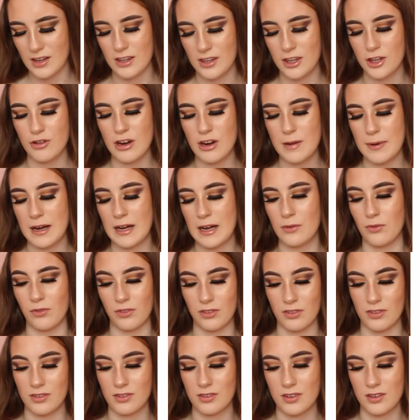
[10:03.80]
Three
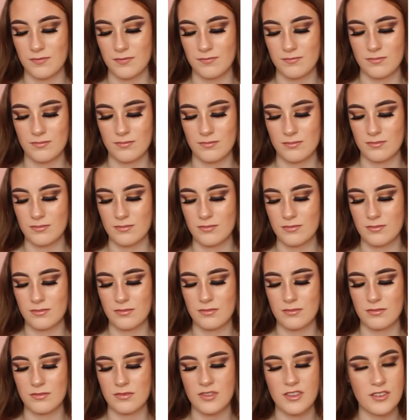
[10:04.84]
pounds.
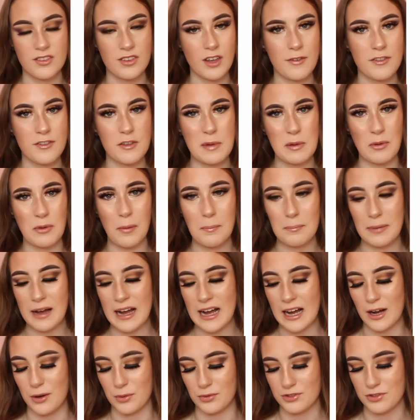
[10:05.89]
Deserve to be one
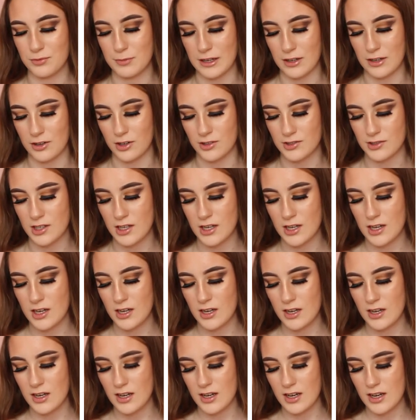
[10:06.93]
pound. My god.
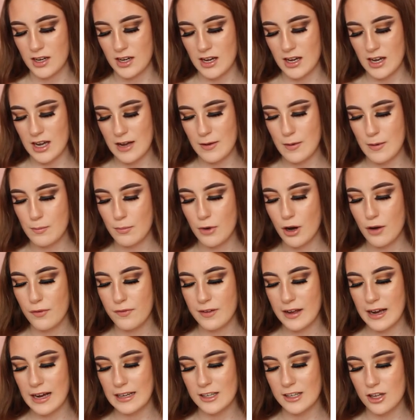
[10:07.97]
Um,
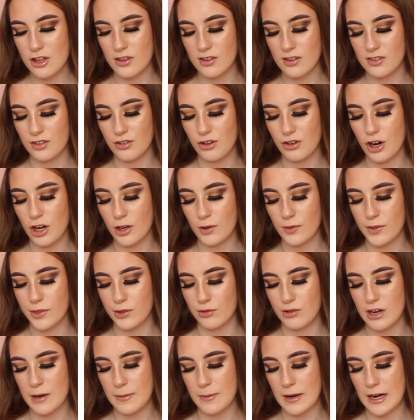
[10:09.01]
Morphe eyelashes are all
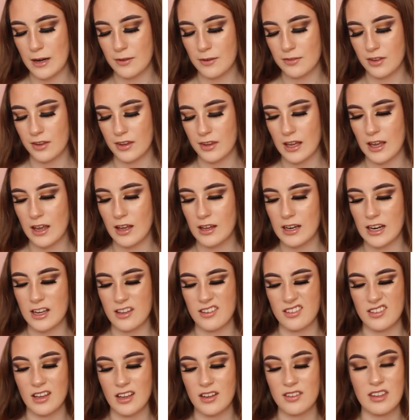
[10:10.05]
three pounds. I think like
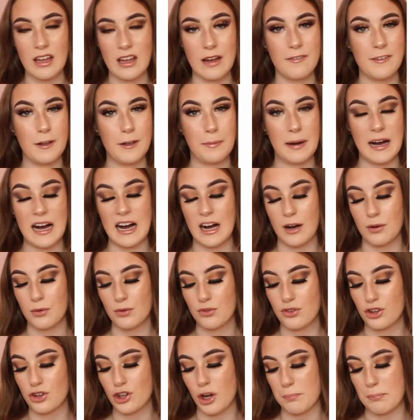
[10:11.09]
still saving a
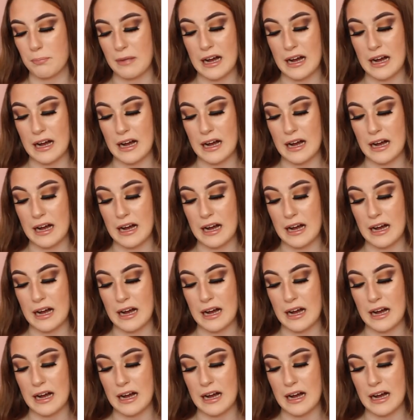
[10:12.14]
pound. Not